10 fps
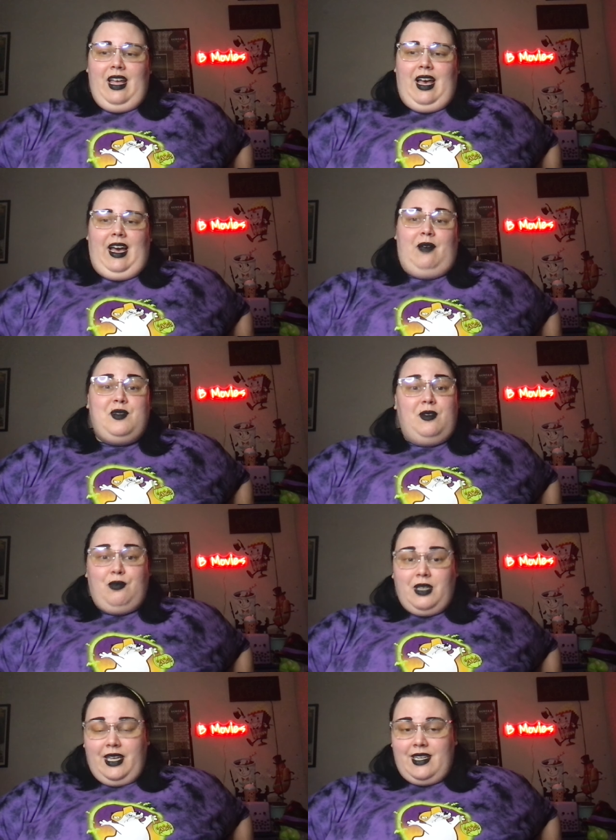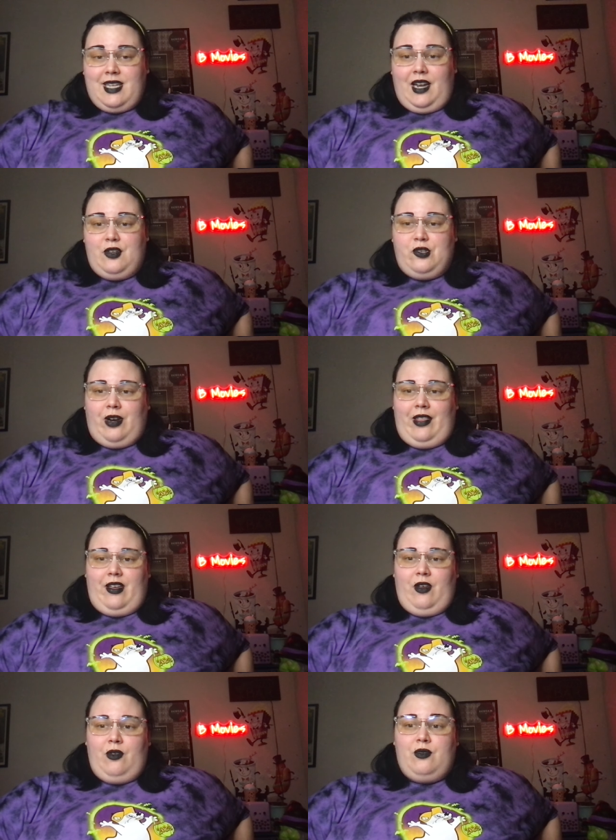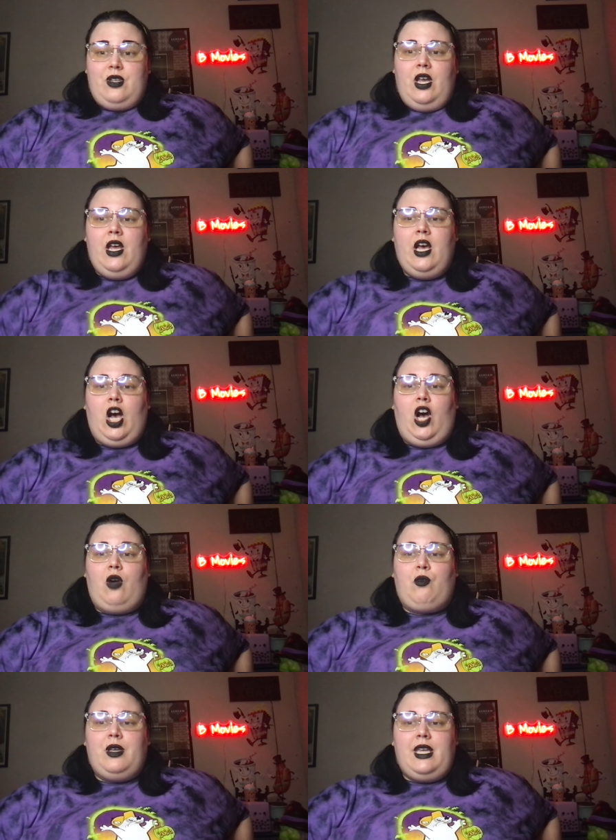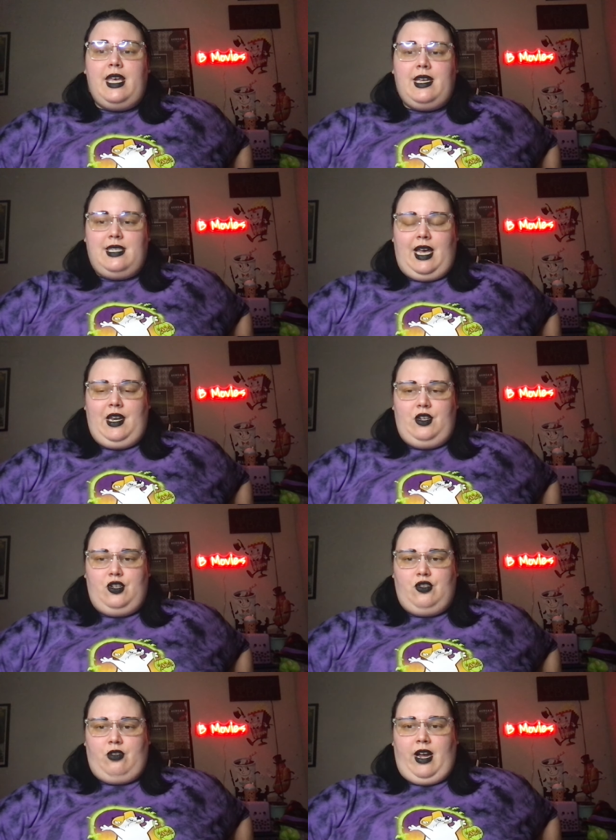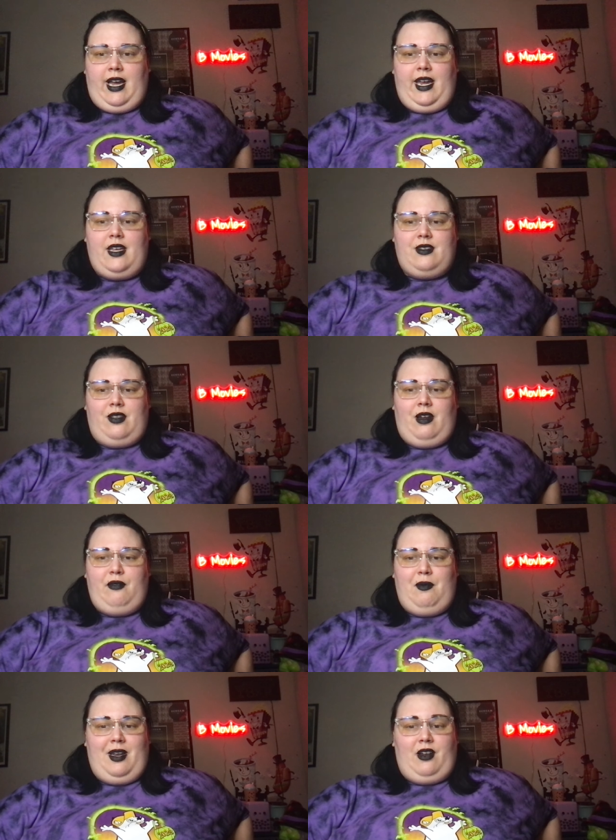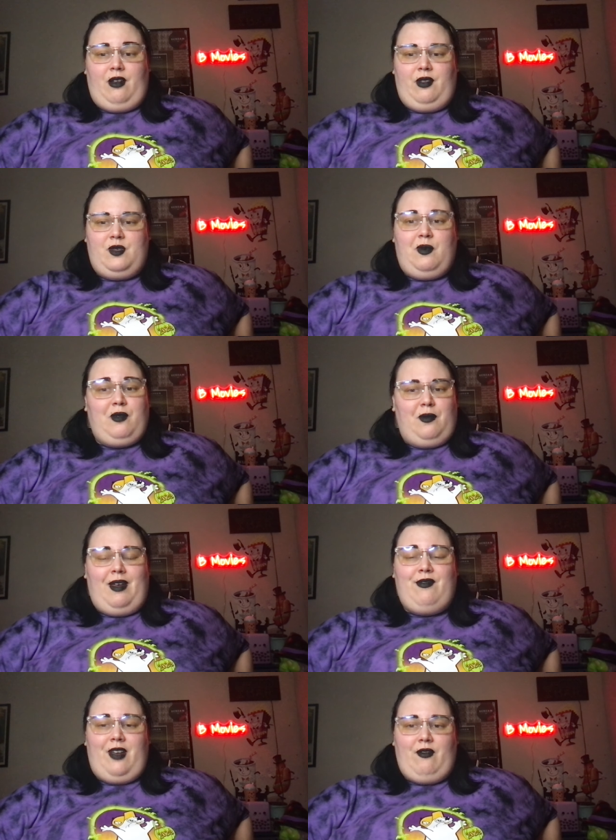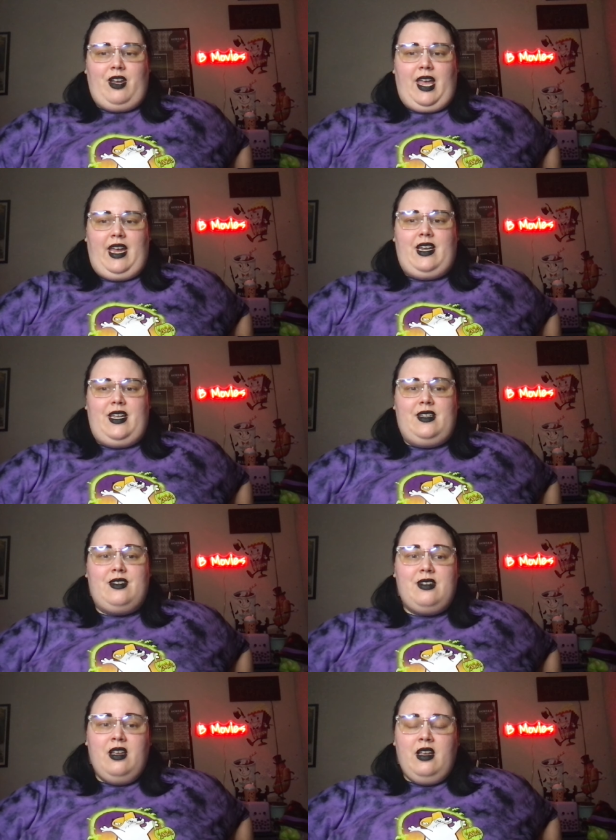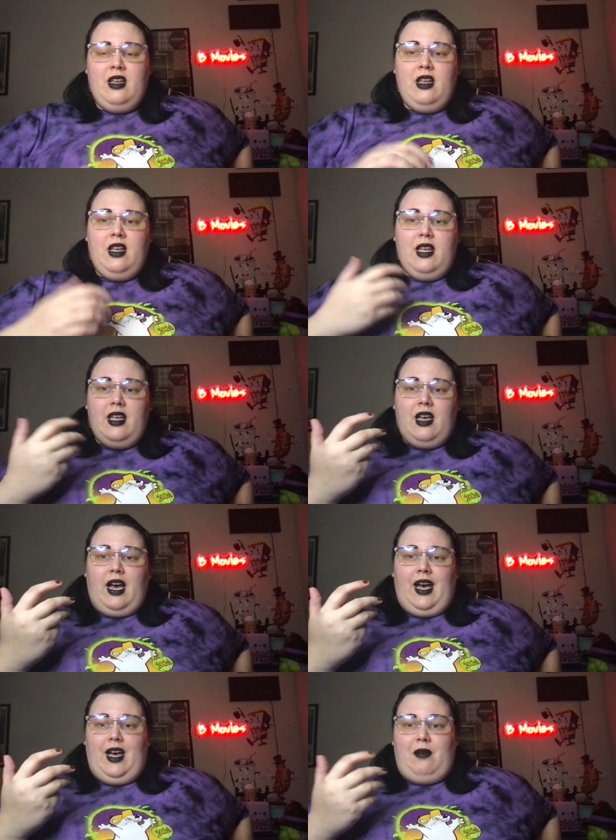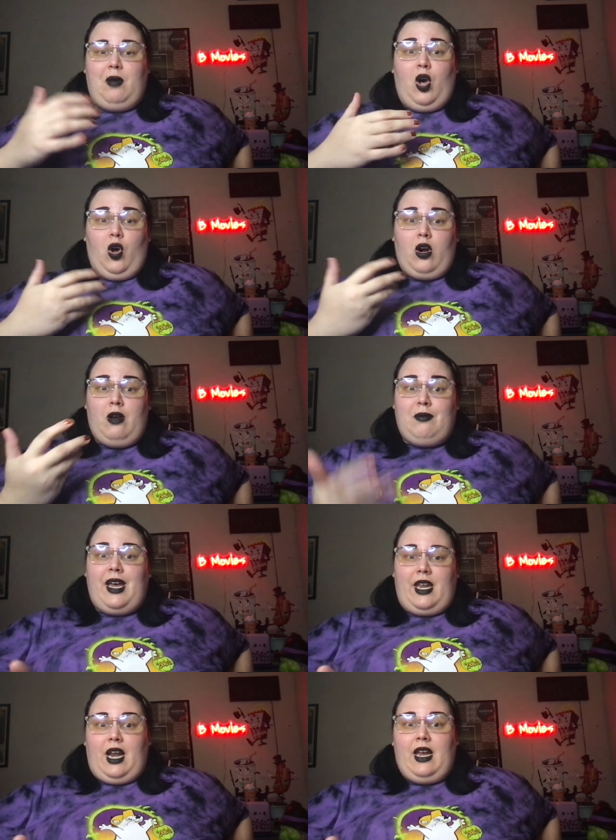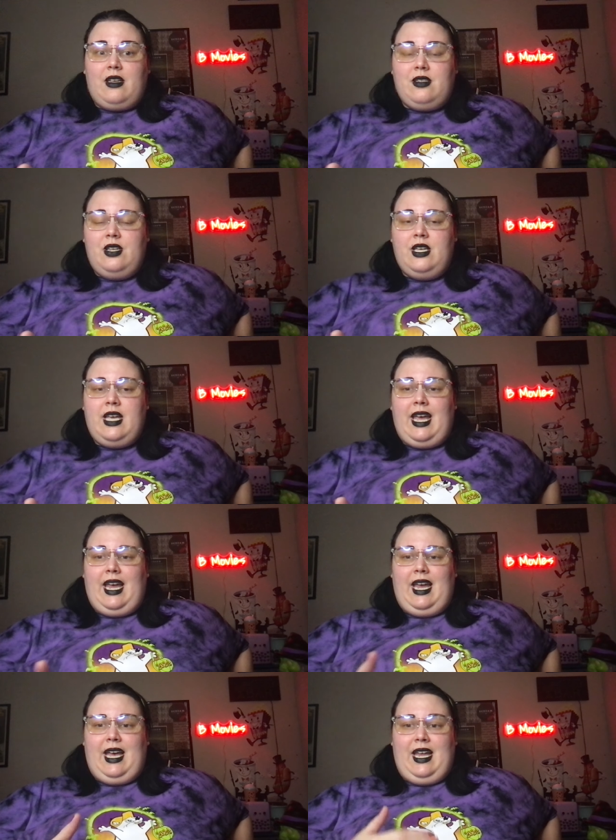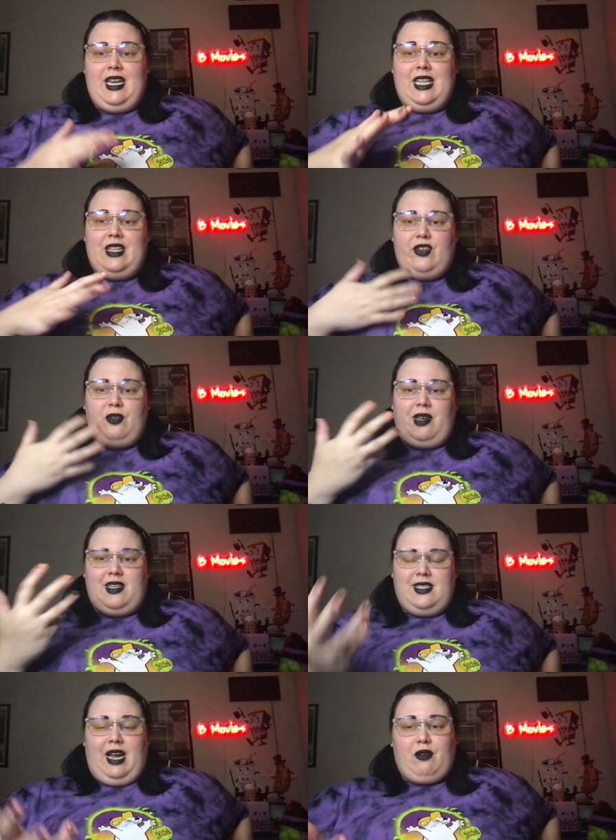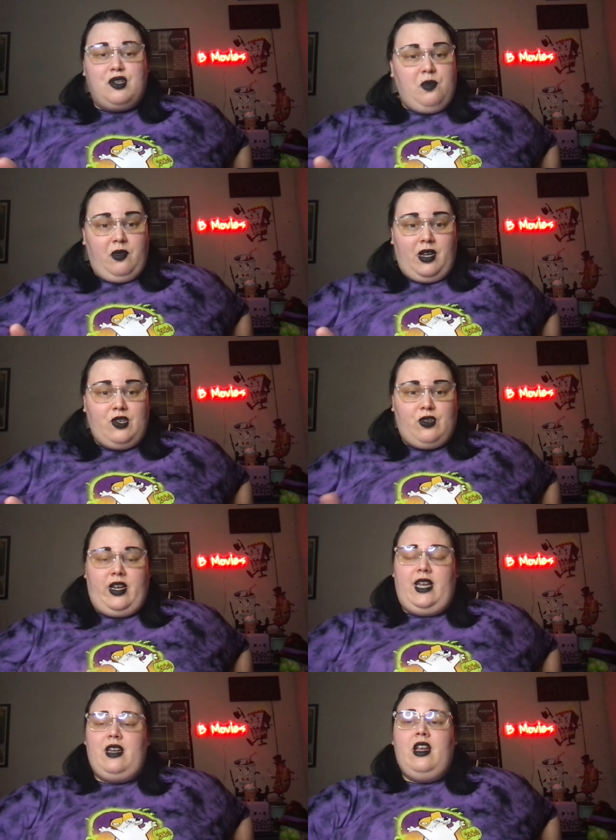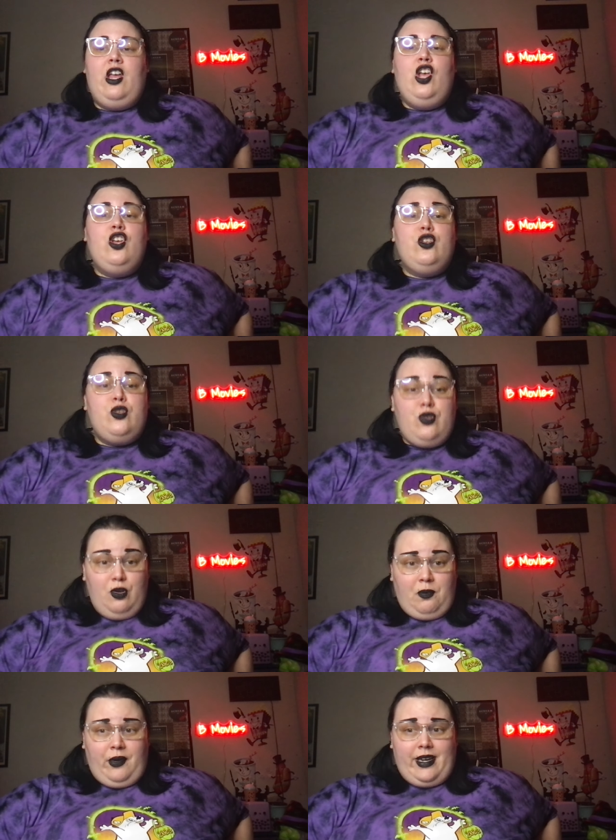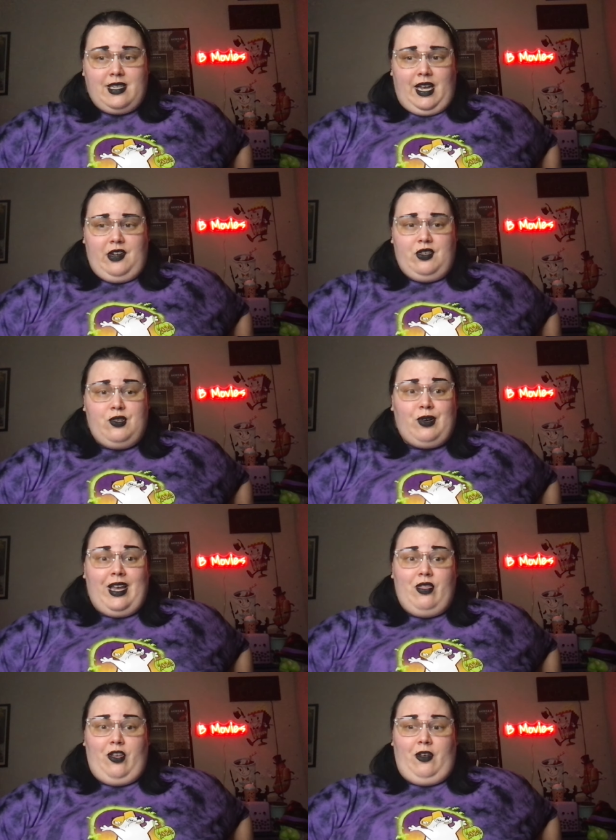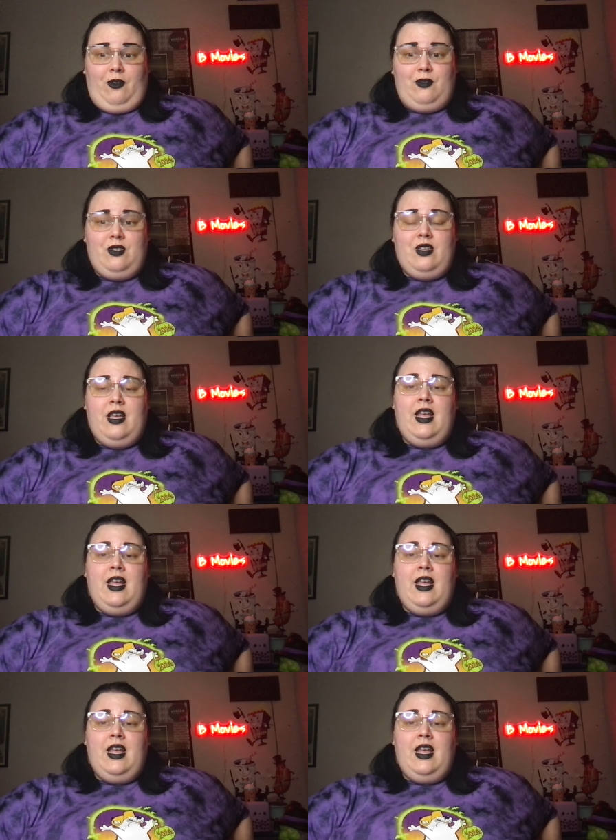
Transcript: So really excited to try those. Really excited to try, because a lot of you may not know this, but one of my favorite candies are Mike and Ike's, and they're doing a sour spooky treat. Super excited to try those.